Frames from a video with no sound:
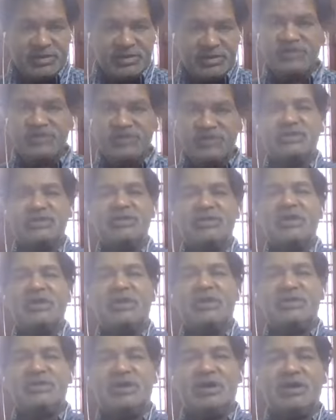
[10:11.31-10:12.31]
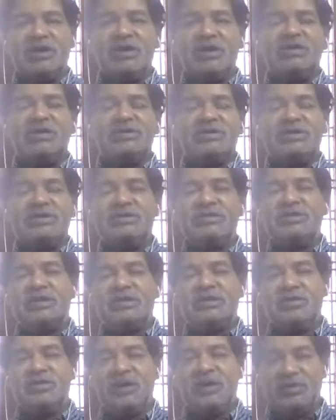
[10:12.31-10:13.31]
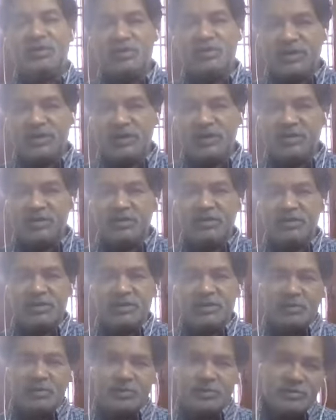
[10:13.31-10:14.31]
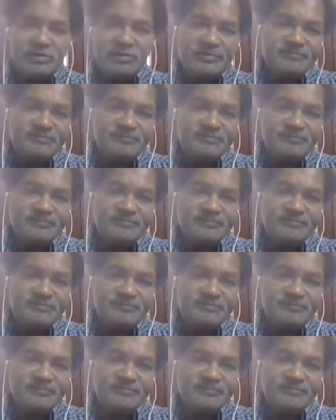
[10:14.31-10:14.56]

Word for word: This is the thing that you have to take into account.